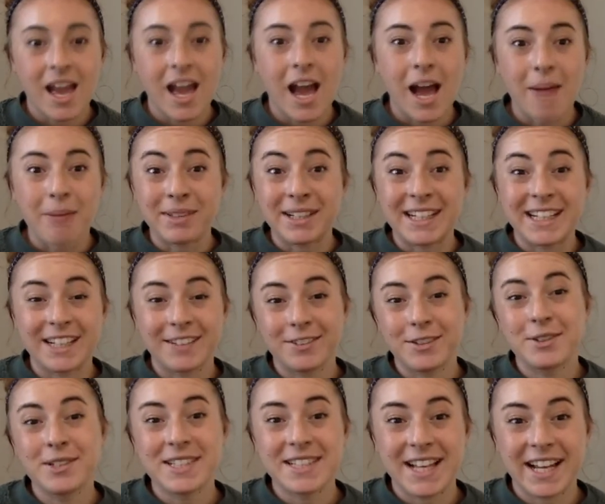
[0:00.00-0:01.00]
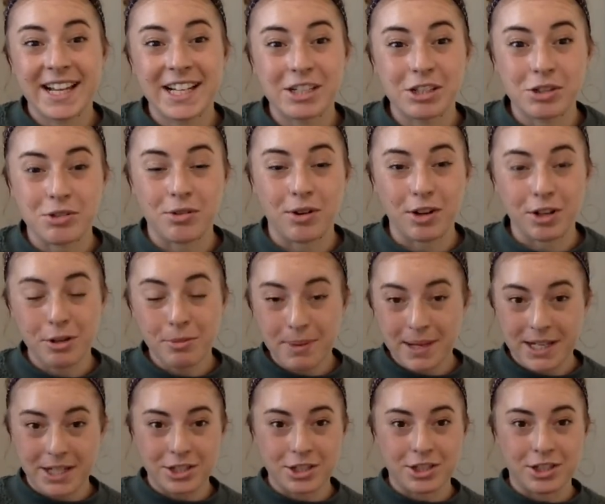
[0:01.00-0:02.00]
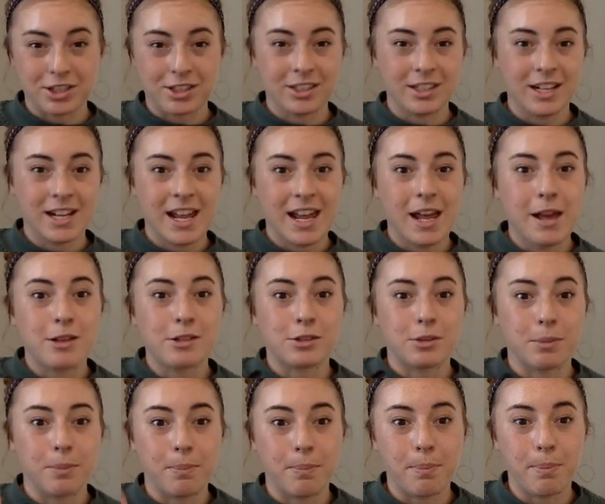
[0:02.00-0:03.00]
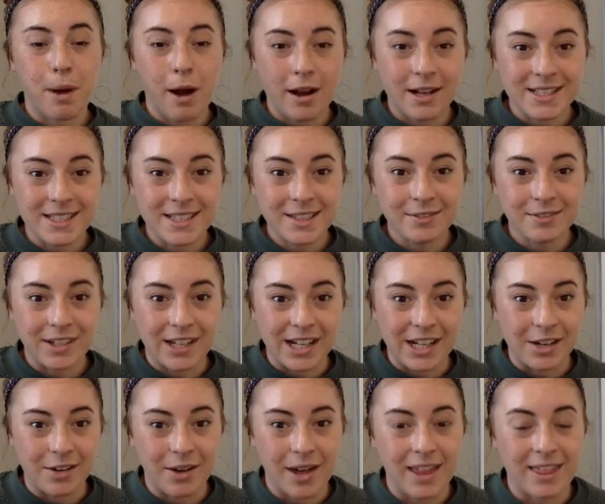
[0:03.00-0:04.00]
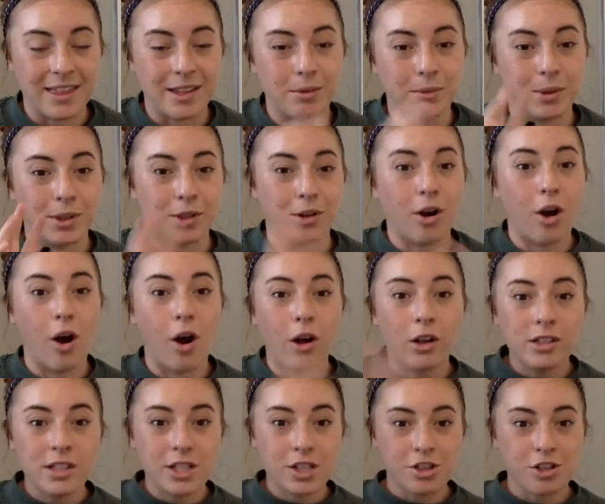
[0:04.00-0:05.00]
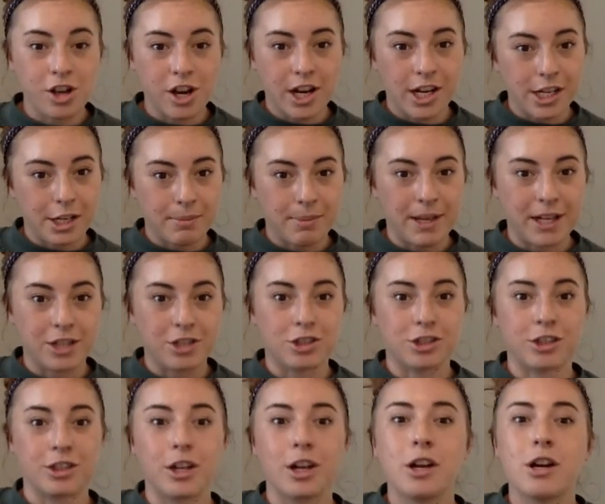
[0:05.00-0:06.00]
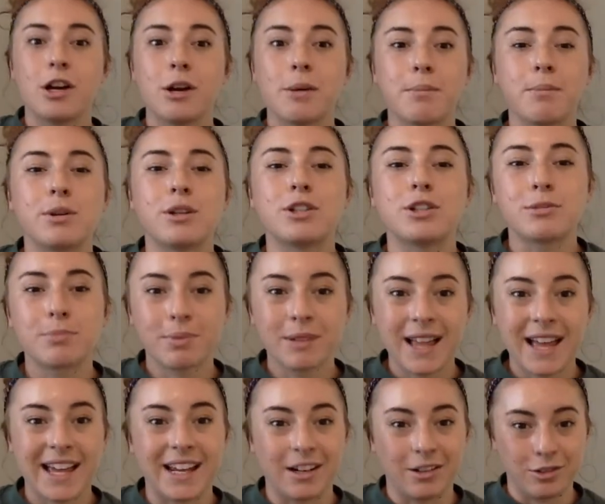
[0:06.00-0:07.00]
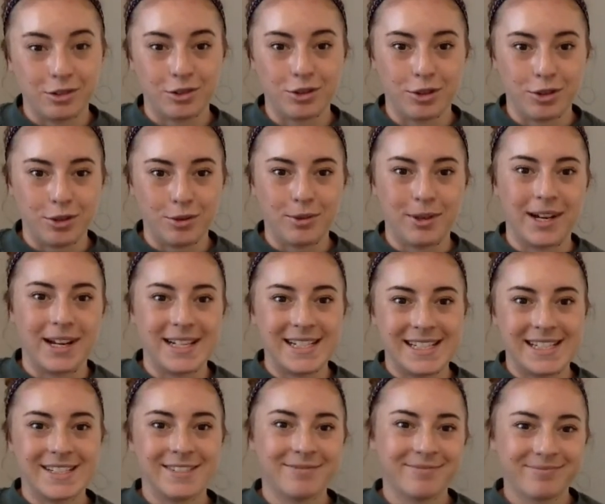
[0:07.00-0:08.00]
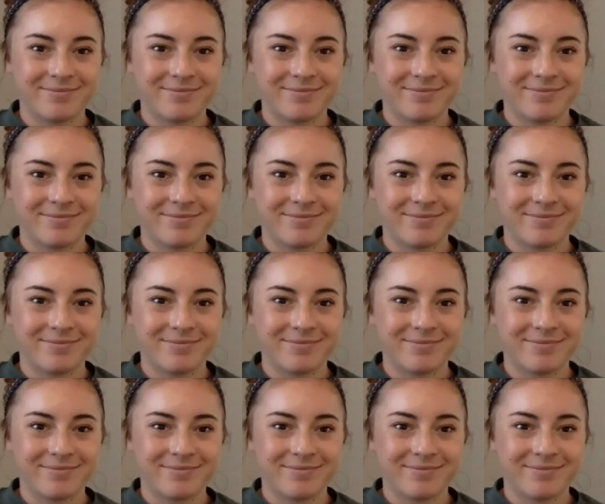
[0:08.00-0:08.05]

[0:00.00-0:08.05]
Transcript: I'm going to give you a second to draw your picture. So pause the video, and then when you're all done drawing your picture, push play and I'll show you what I did.